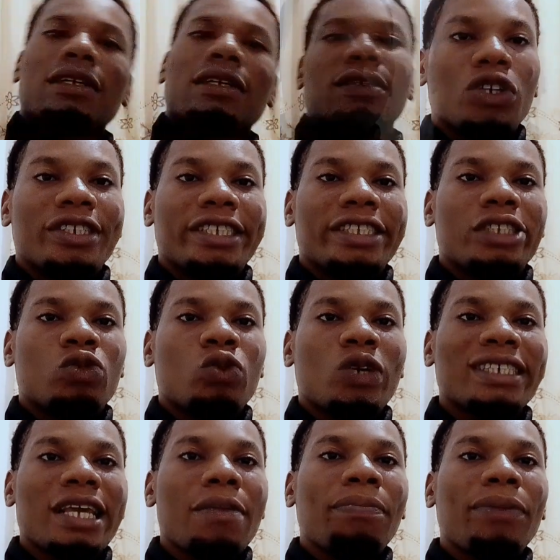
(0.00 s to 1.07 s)
because it was
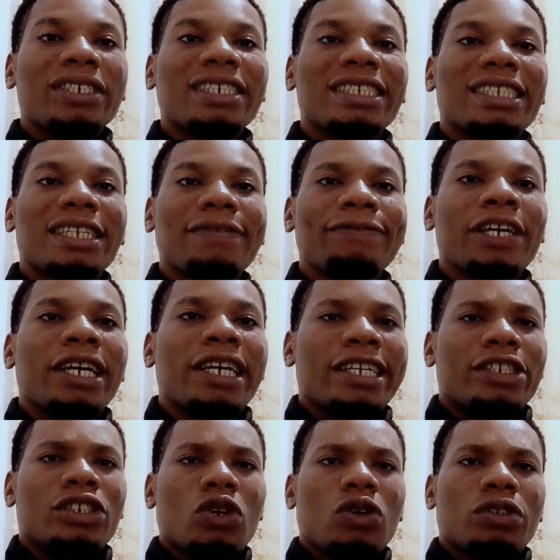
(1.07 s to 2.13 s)
a positive
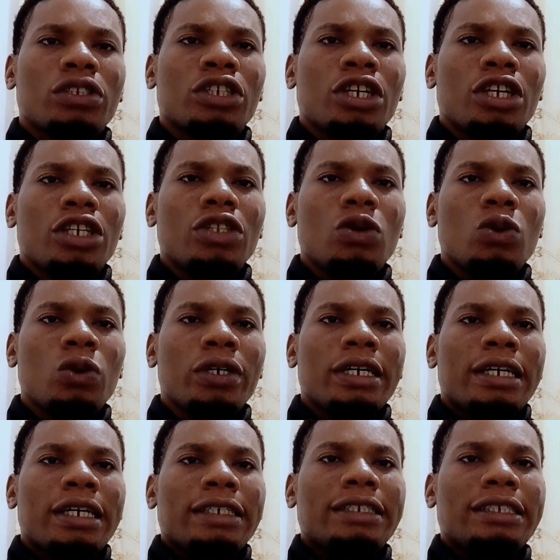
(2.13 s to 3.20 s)
result.
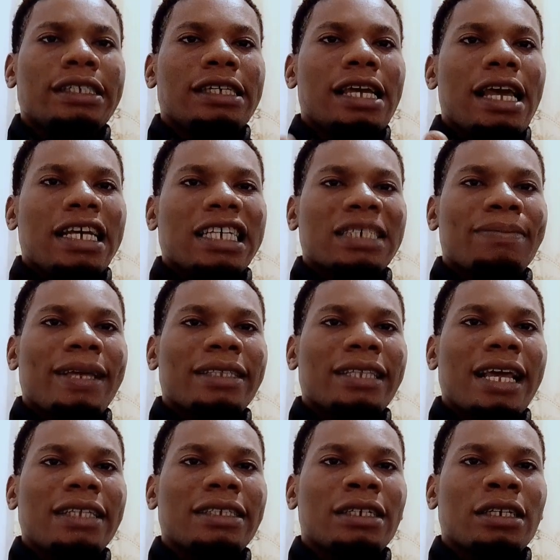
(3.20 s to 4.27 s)
The
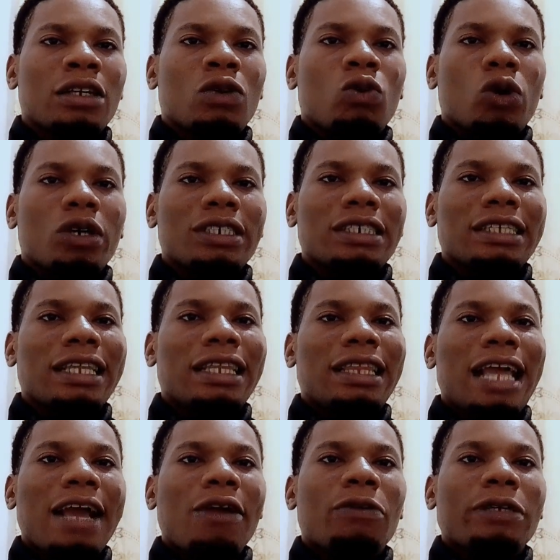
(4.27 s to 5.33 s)
expected was in
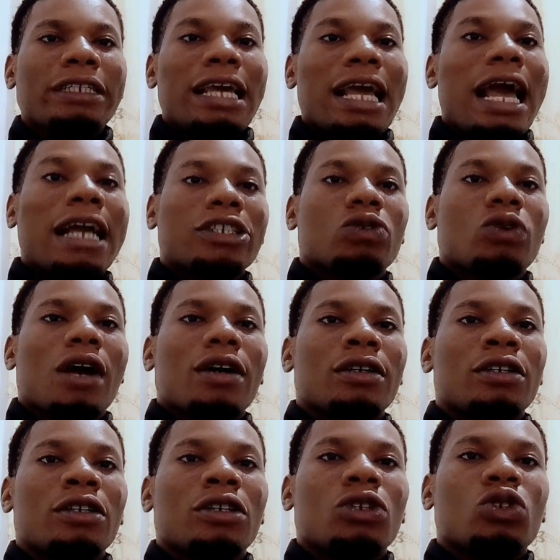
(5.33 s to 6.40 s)
line with the actual,
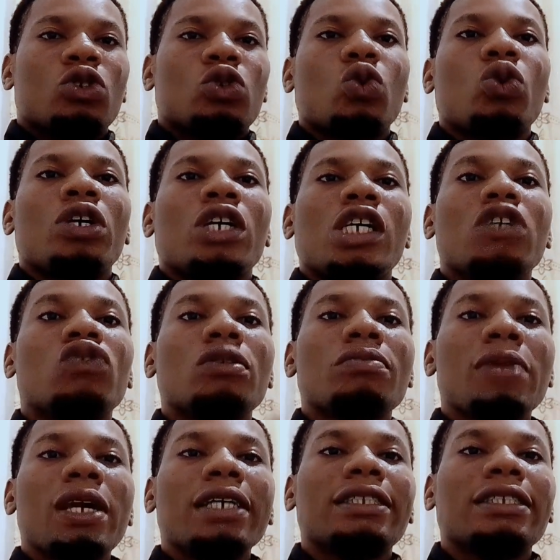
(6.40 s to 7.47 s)
so it will
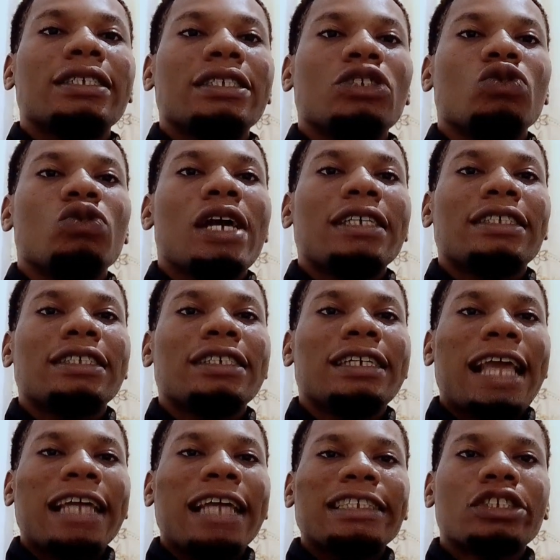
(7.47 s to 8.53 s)
make the USD
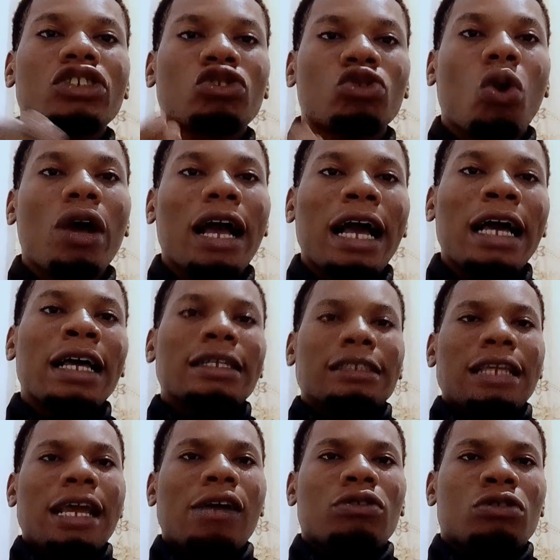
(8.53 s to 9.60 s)
get stronger.
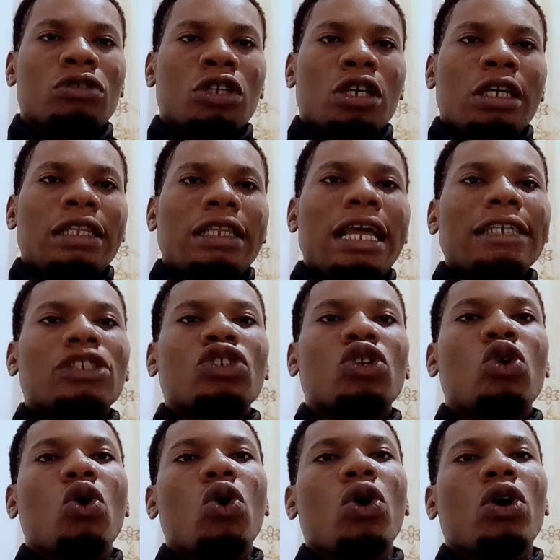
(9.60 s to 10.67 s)
Now let's
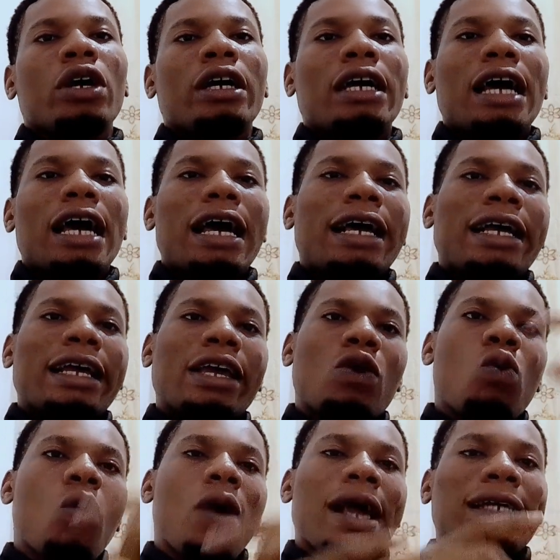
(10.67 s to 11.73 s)
go and
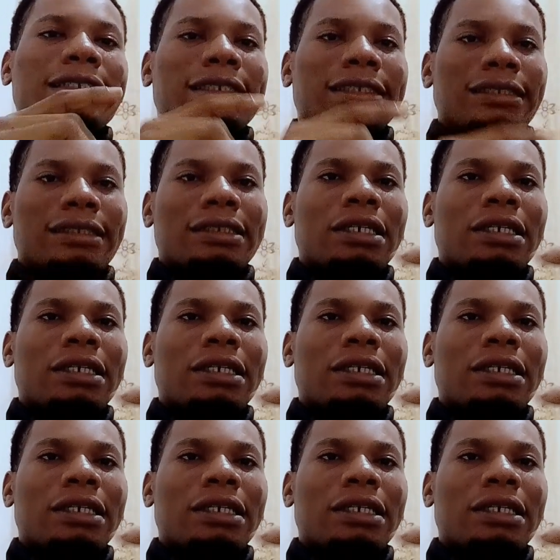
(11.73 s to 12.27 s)
rewind it.